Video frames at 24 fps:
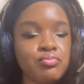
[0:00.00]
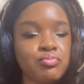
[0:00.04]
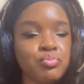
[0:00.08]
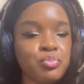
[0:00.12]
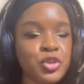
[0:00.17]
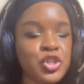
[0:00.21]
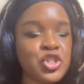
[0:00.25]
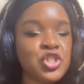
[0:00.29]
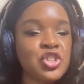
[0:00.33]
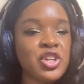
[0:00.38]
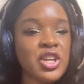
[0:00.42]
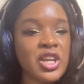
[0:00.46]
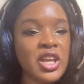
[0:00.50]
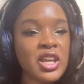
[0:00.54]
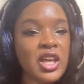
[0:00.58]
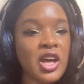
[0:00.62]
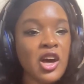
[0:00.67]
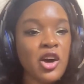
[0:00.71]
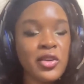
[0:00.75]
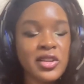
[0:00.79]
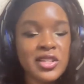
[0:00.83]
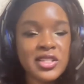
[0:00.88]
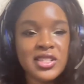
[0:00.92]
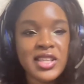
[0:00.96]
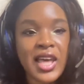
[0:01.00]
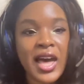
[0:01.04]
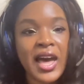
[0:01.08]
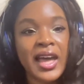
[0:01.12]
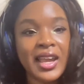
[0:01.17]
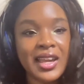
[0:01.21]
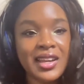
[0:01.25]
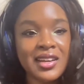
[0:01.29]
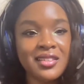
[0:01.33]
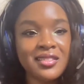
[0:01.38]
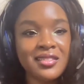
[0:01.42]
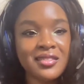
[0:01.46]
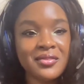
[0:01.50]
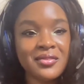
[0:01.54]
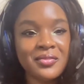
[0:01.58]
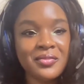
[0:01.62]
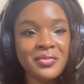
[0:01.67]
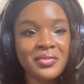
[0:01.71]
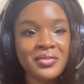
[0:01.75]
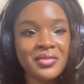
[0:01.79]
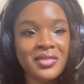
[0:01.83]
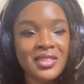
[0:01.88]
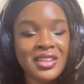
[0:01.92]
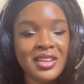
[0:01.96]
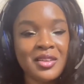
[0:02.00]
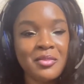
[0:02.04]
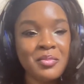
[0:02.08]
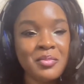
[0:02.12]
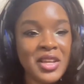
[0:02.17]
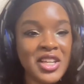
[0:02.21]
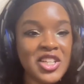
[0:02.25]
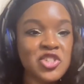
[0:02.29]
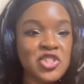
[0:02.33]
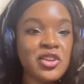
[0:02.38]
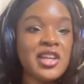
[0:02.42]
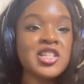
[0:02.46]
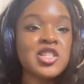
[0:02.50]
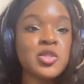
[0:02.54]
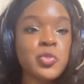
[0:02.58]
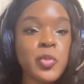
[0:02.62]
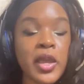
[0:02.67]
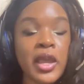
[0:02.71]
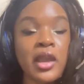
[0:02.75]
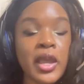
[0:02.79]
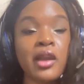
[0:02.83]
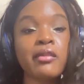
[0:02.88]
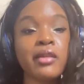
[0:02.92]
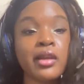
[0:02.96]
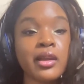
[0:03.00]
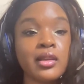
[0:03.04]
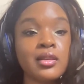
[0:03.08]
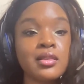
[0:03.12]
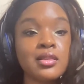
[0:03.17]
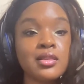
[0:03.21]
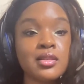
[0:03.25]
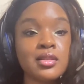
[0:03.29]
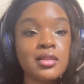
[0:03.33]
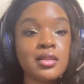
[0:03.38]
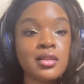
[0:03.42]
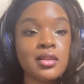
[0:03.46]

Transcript: put your ego aside, be transparent,